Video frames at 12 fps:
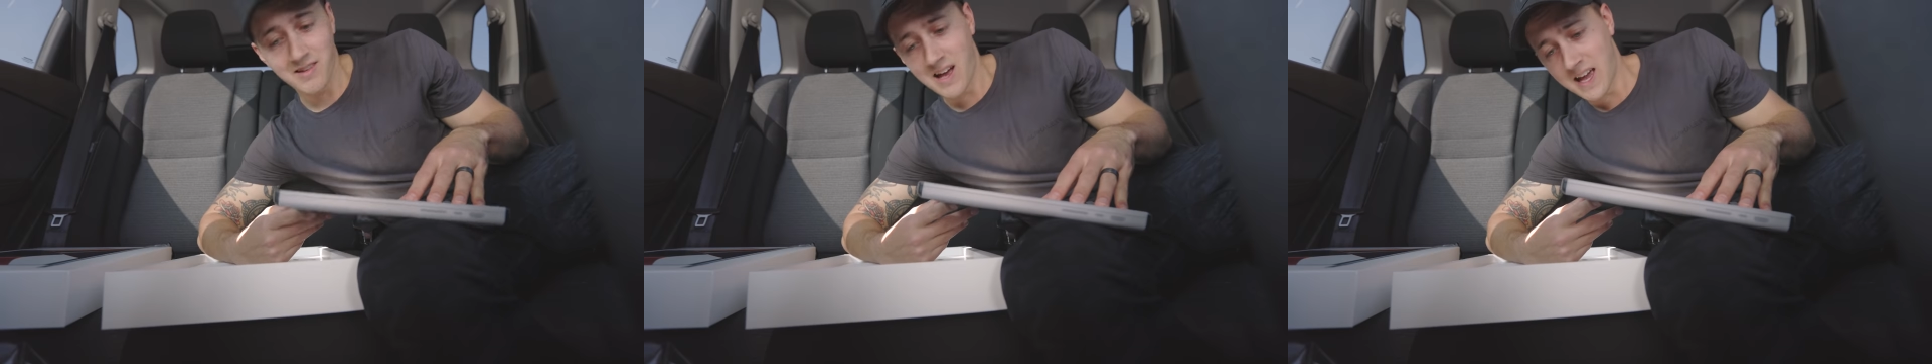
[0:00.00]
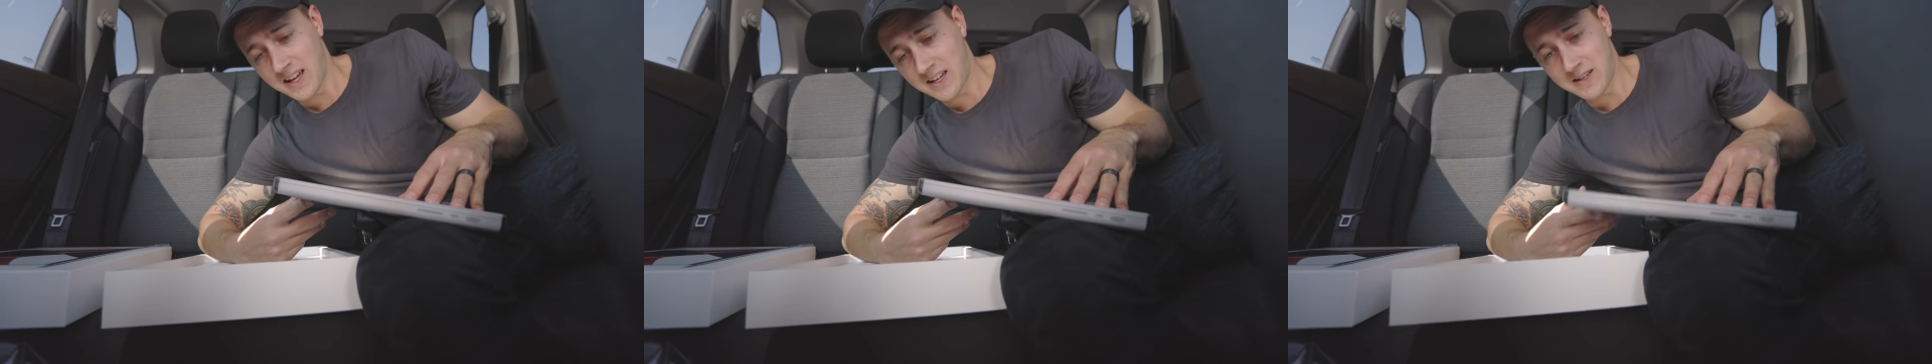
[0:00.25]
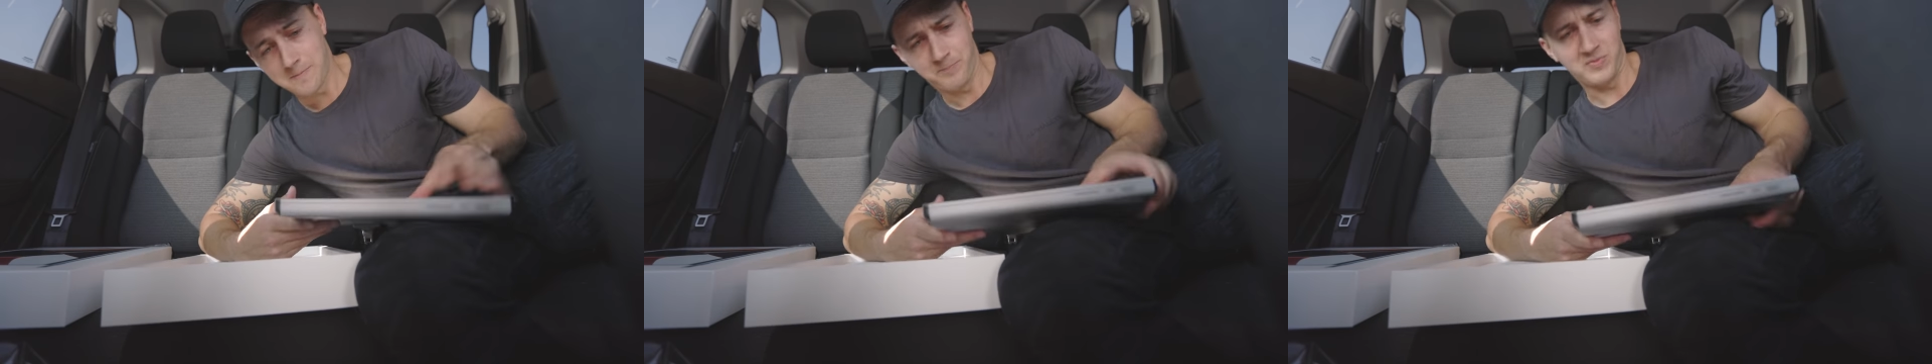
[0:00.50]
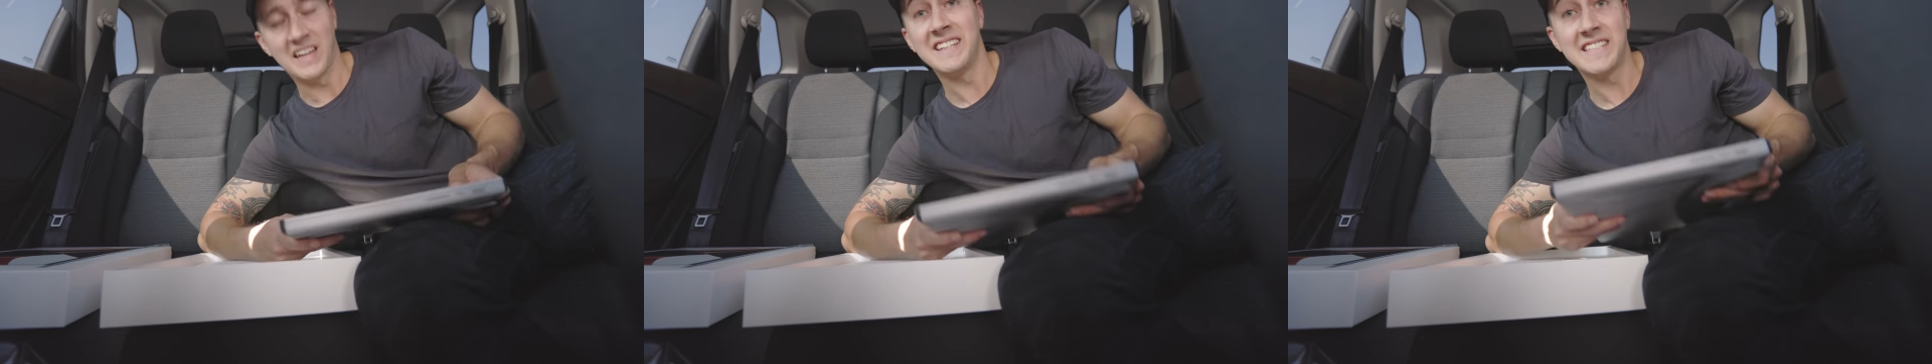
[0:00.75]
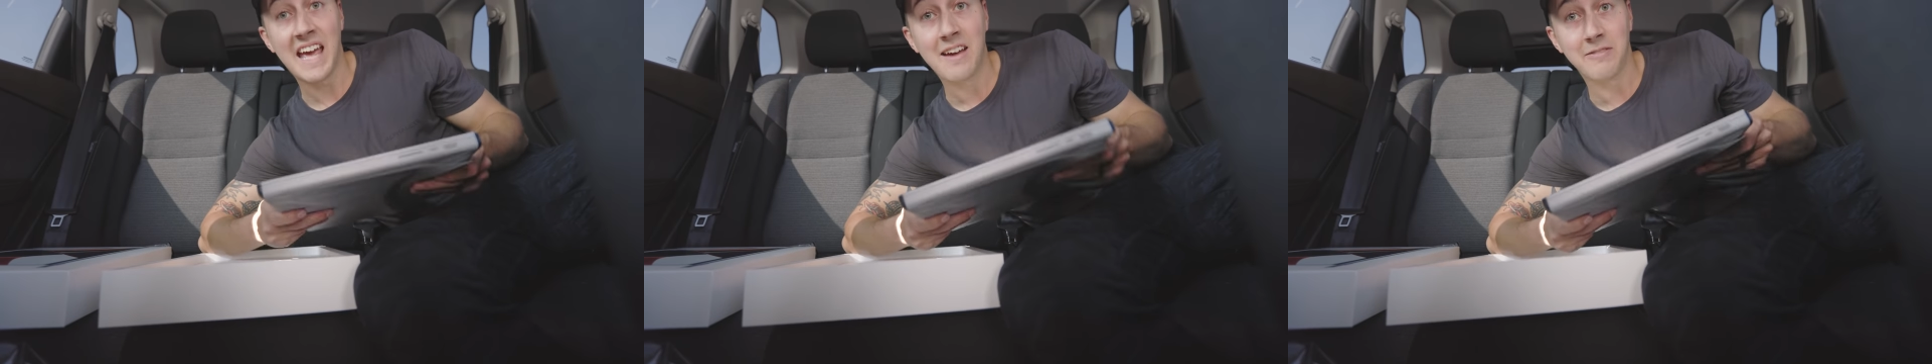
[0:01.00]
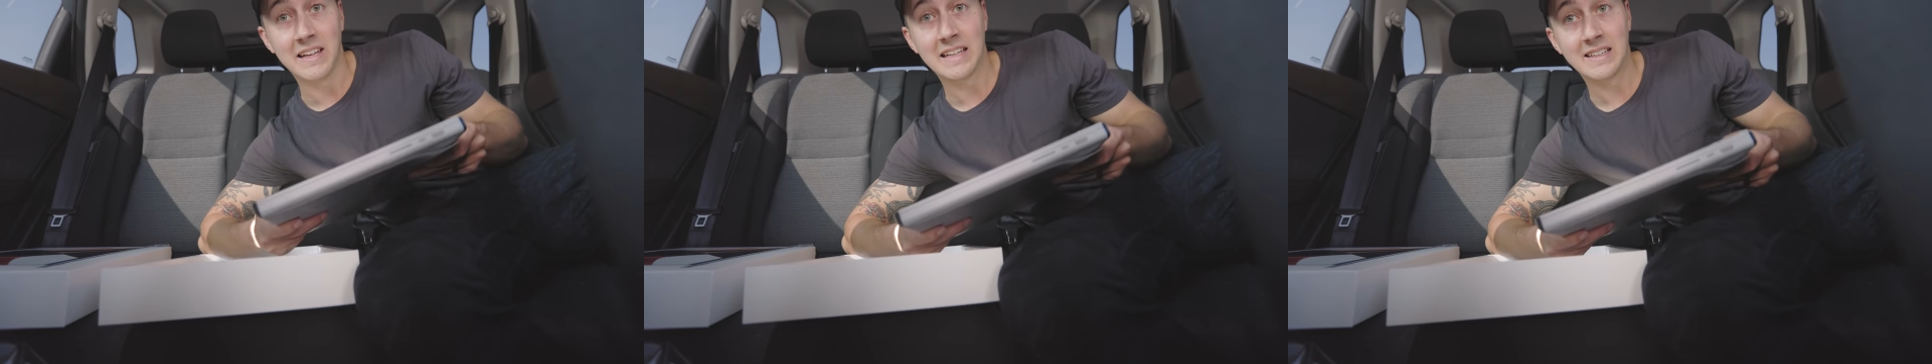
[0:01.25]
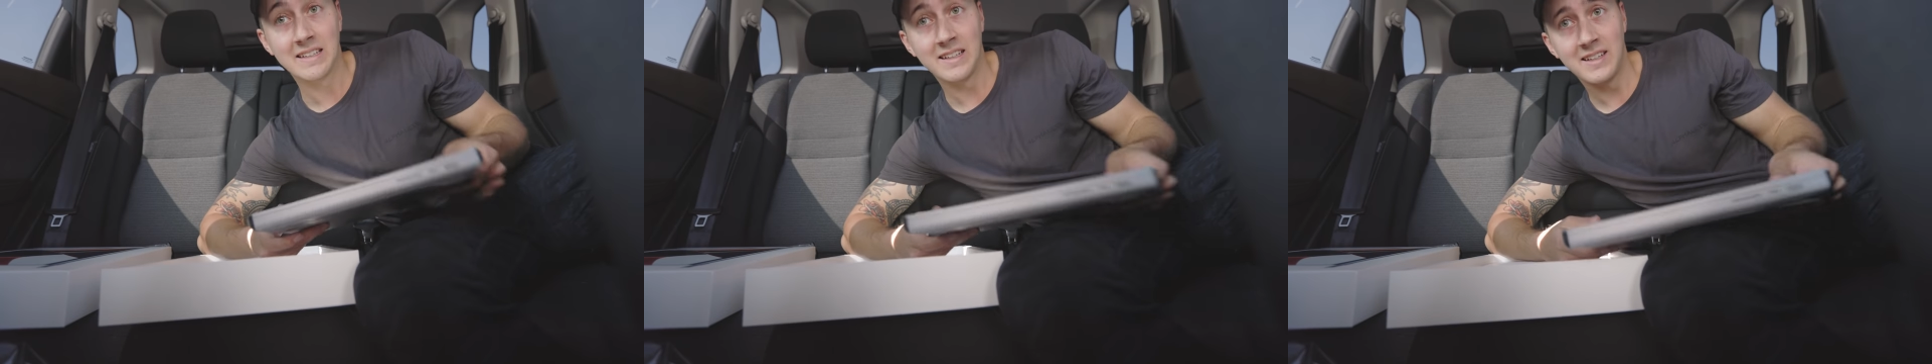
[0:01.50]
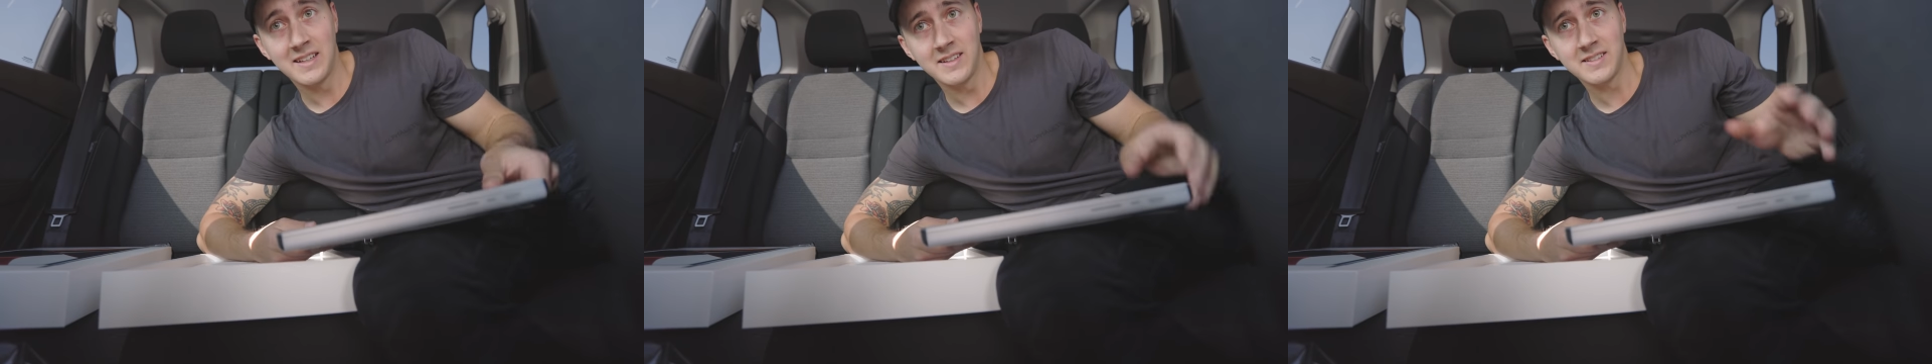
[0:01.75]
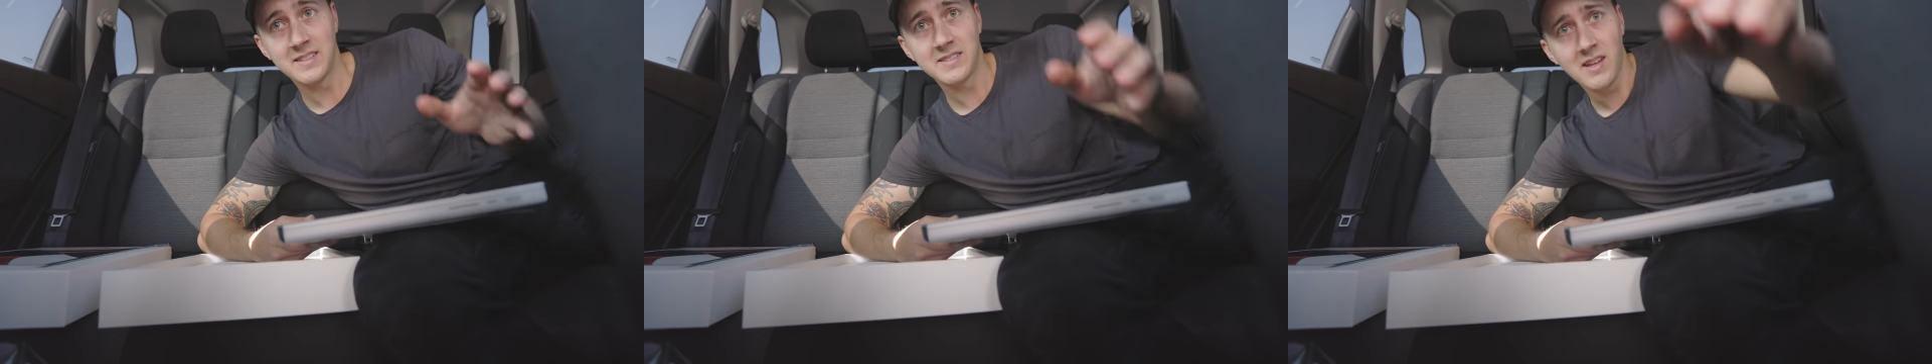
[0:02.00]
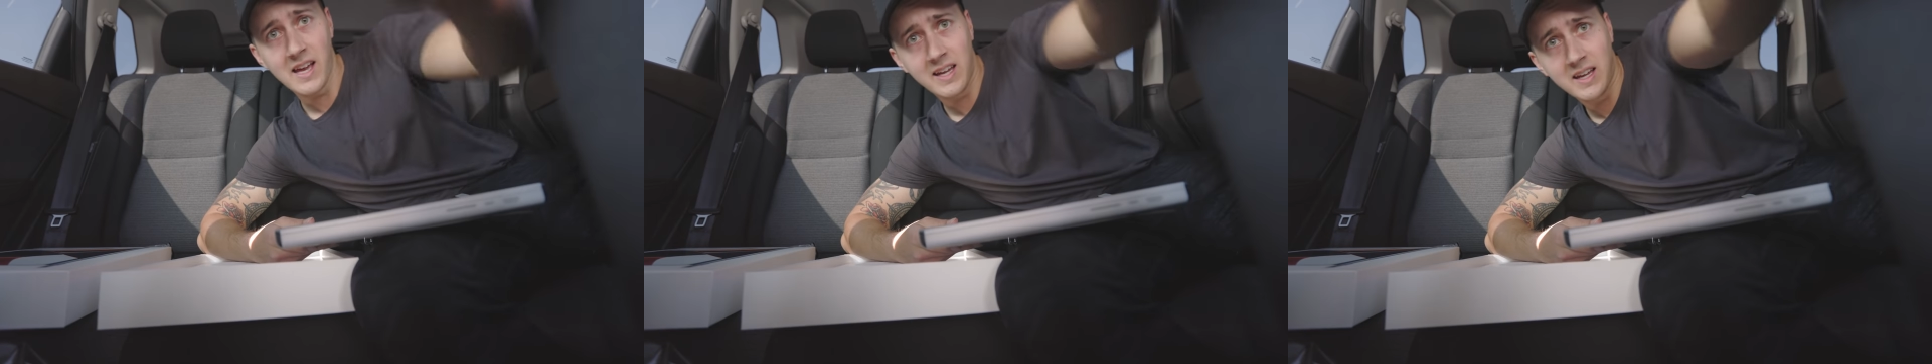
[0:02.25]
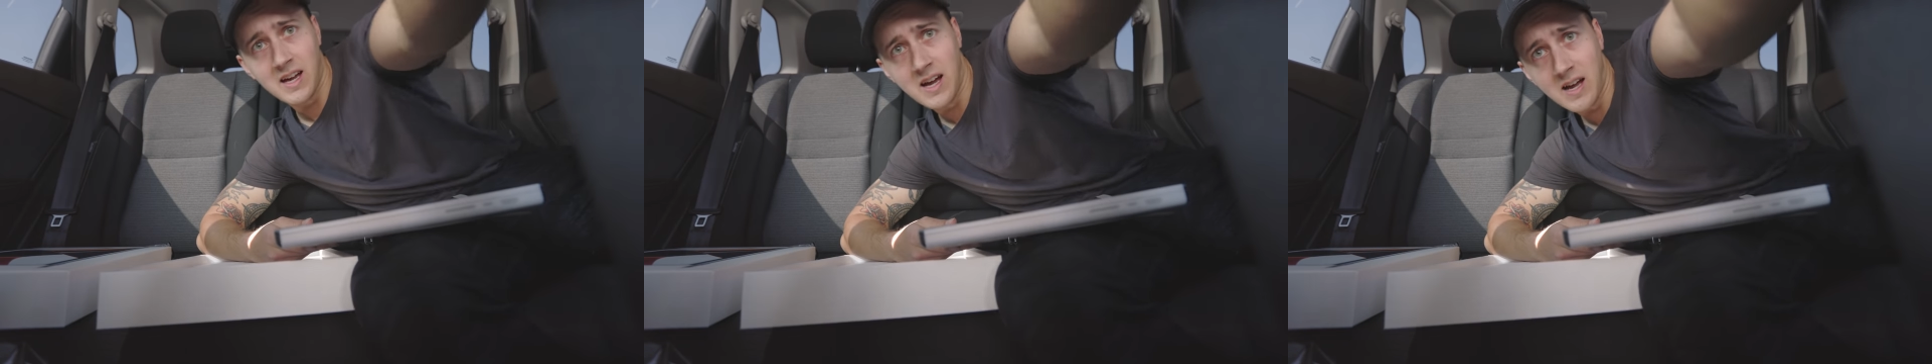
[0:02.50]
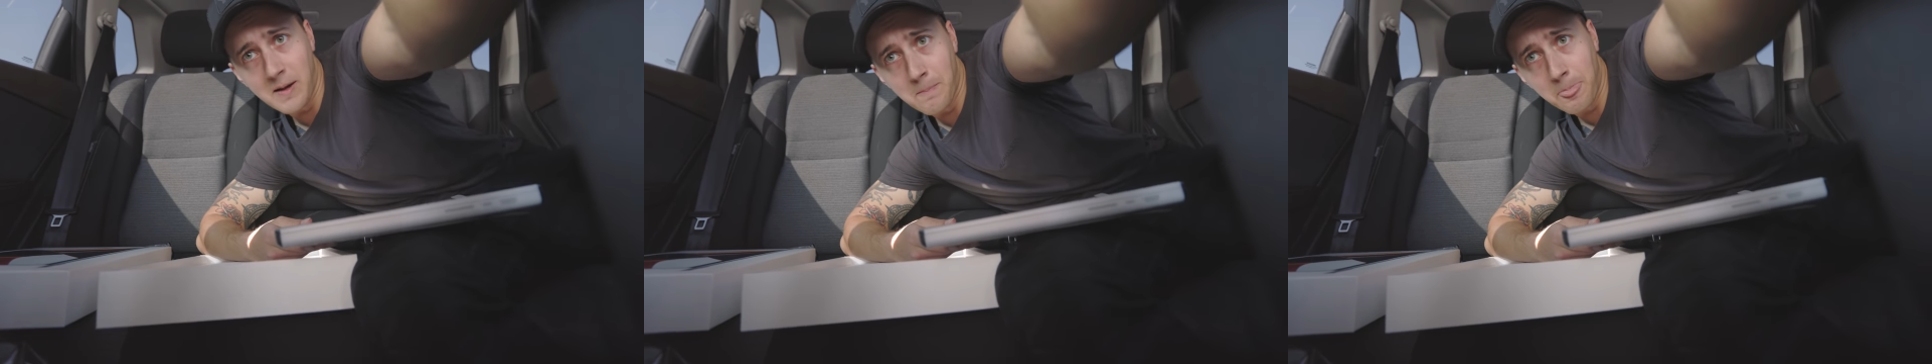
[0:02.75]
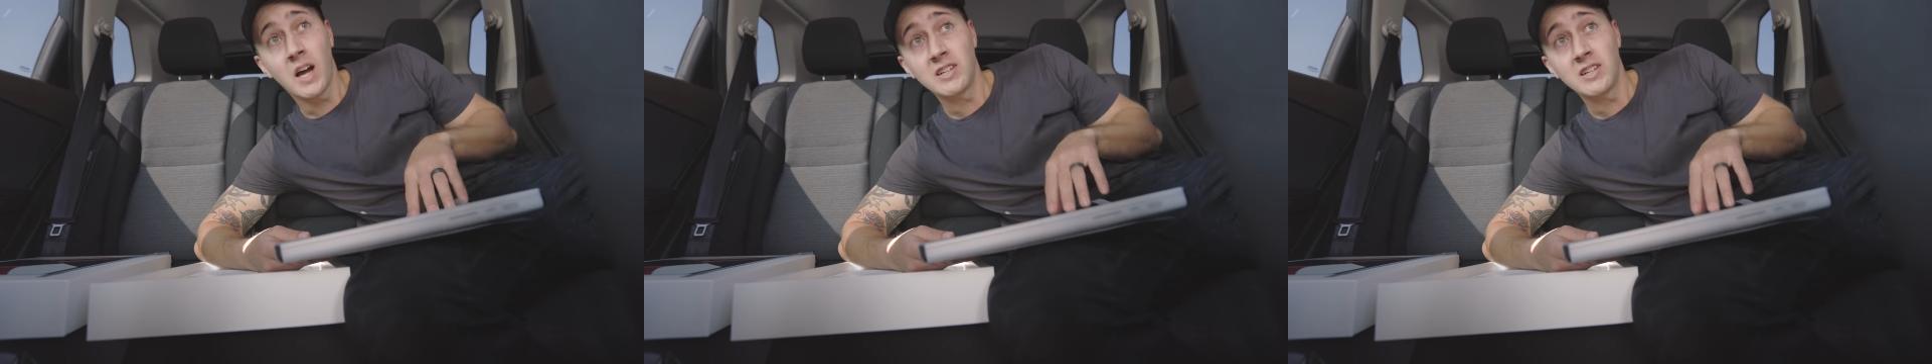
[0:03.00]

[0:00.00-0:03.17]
like, and it's heavy. This is like, um,